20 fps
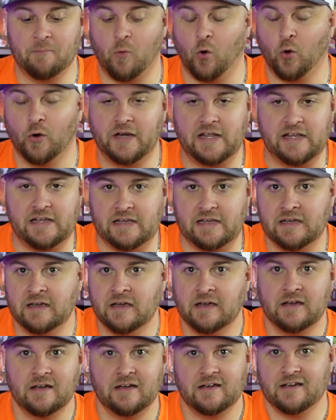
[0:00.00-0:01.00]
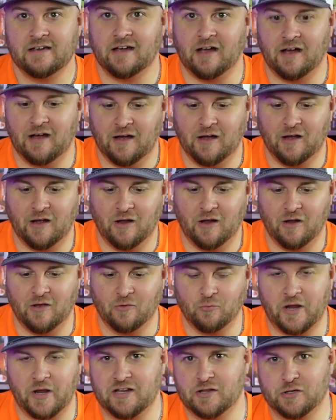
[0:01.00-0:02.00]
Morty
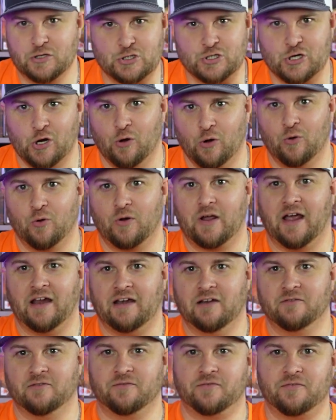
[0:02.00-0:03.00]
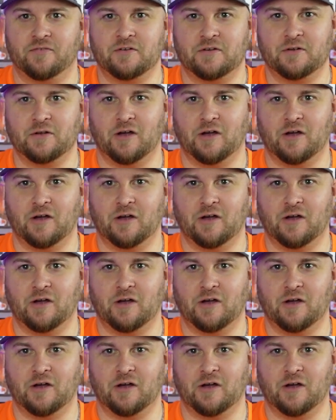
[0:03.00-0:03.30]
regular show kind of